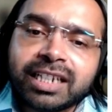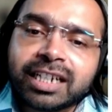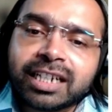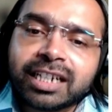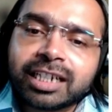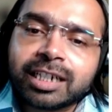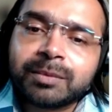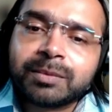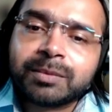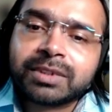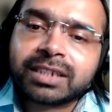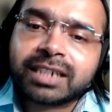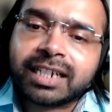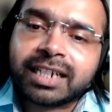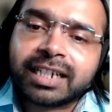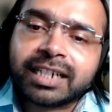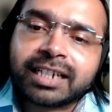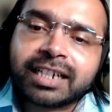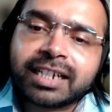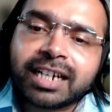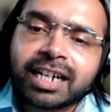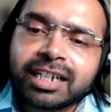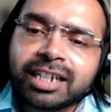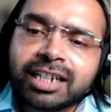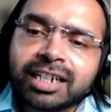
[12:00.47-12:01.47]
encrypts
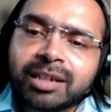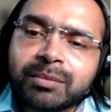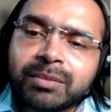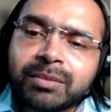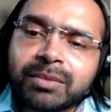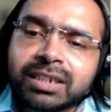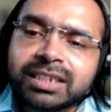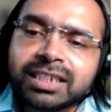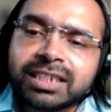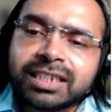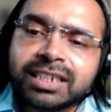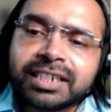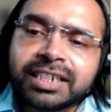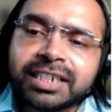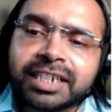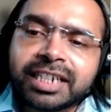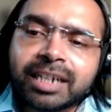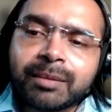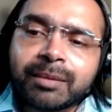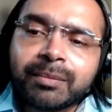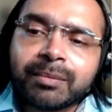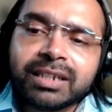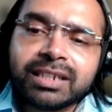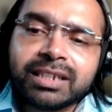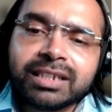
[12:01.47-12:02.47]
credit card numbers in a
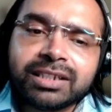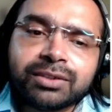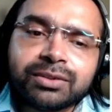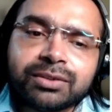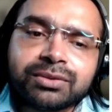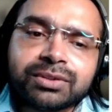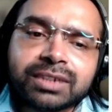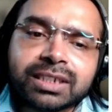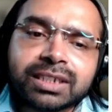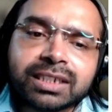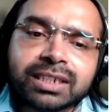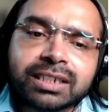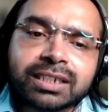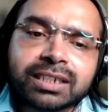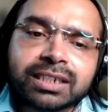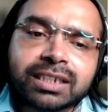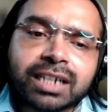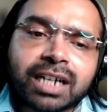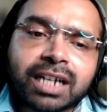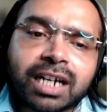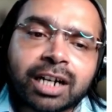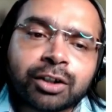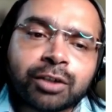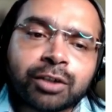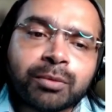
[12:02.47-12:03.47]
database using
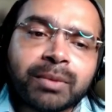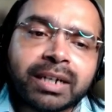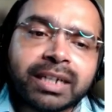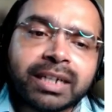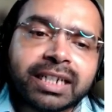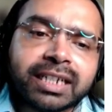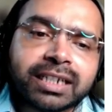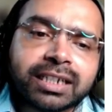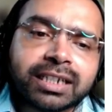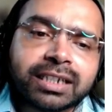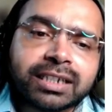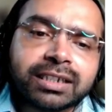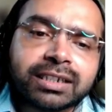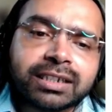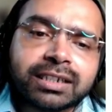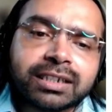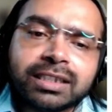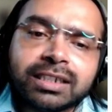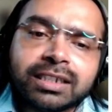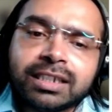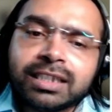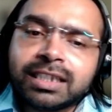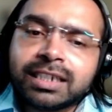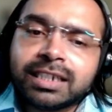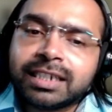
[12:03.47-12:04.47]
automatic
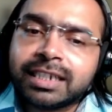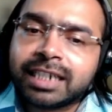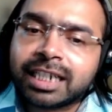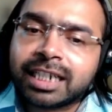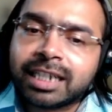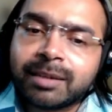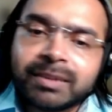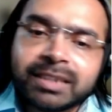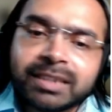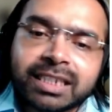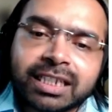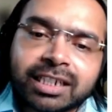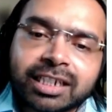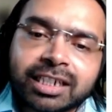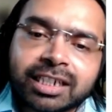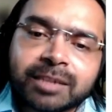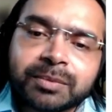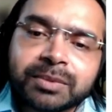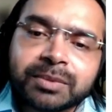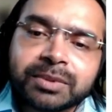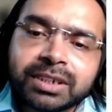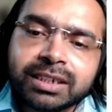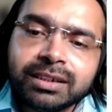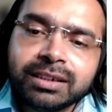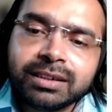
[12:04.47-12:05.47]
database
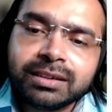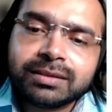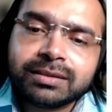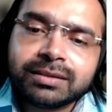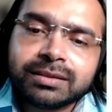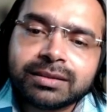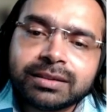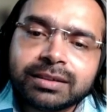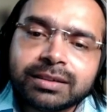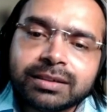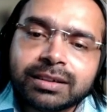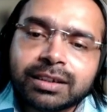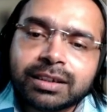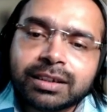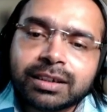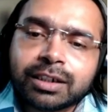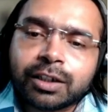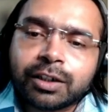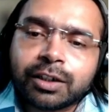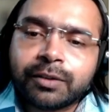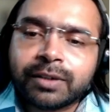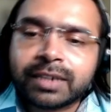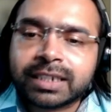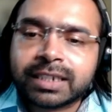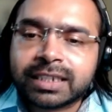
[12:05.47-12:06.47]
encryption.
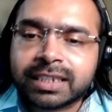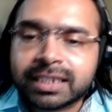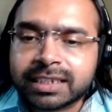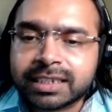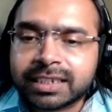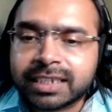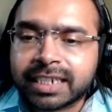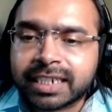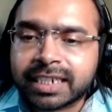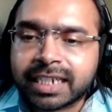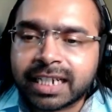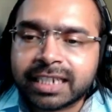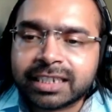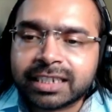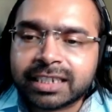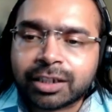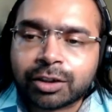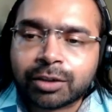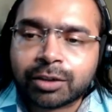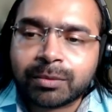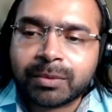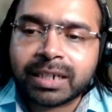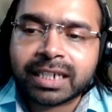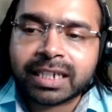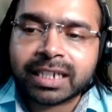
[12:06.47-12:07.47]
However, this data is
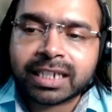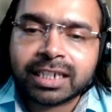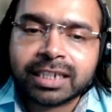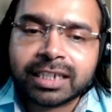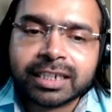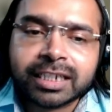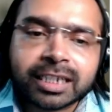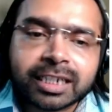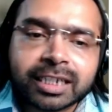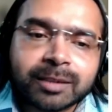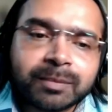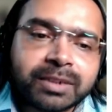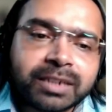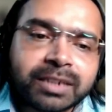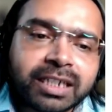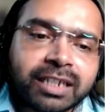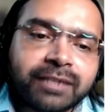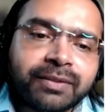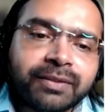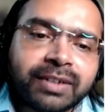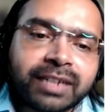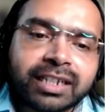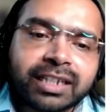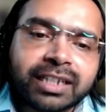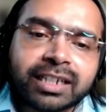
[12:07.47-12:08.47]
automatically
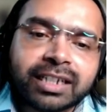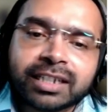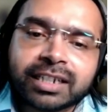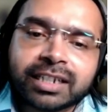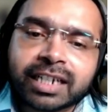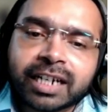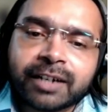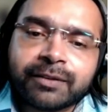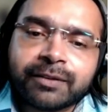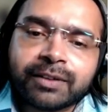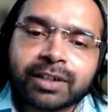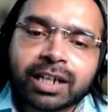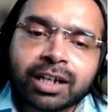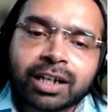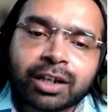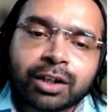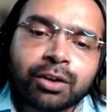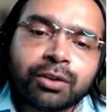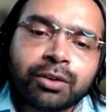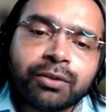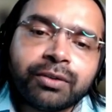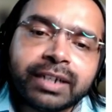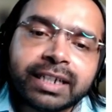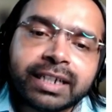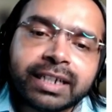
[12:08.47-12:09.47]
decrypted when retrieved,
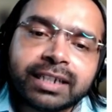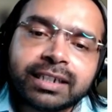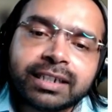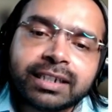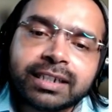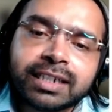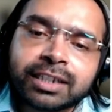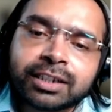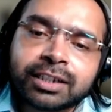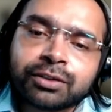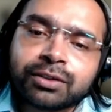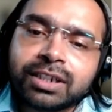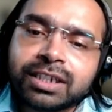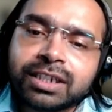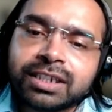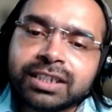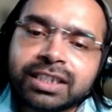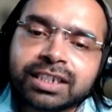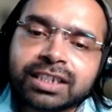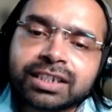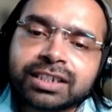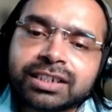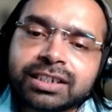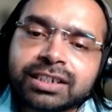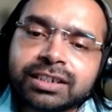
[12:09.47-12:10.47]
allowing SQL
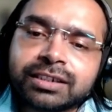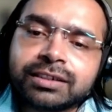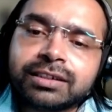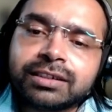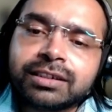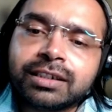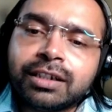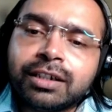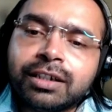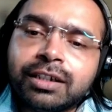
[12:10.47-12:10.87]
injection